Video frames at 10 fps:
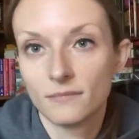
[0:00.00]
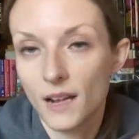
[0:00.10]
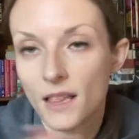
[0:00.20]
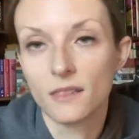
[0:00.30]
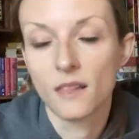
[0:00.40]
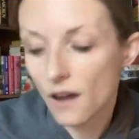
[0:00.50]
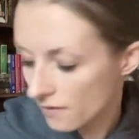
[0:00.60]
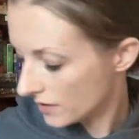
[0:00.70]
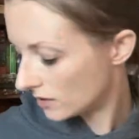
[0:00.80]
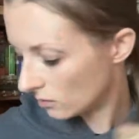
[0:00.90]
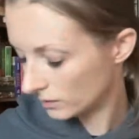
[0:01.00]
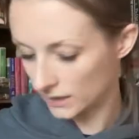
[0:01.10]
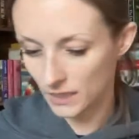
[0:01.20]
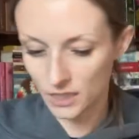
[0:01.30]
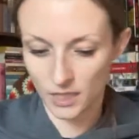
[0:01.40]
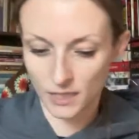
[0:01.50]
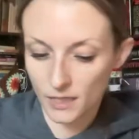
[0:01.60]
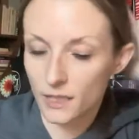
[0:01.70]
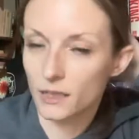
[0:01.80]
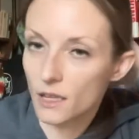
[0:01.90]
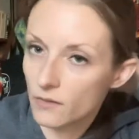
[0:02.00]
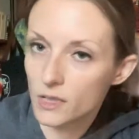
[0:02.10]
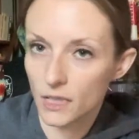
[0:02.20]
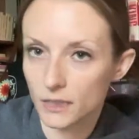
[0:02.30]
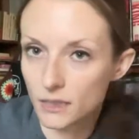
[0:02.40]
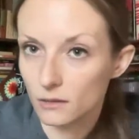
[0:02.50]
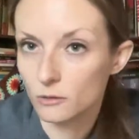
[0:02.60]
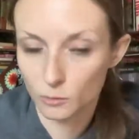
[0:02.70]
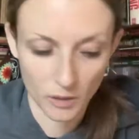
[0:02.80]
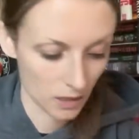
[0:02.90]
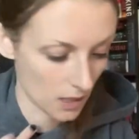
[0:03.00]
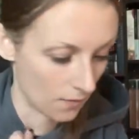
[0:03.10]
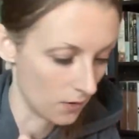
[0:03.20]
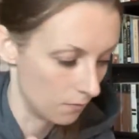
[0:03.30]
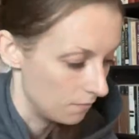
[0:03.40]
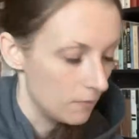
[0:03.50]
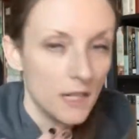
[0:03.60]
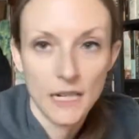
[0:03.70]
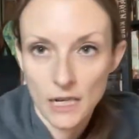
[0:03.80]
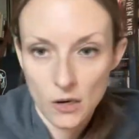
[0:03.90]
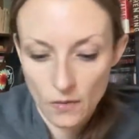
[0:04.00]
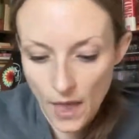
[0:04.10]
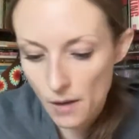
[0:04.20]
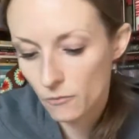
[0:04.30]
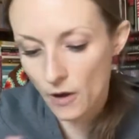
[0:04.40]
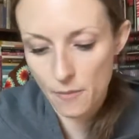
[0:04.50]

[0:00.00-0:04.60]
love these old editions. Like, I love collecting old books, if you didn't know that. Ray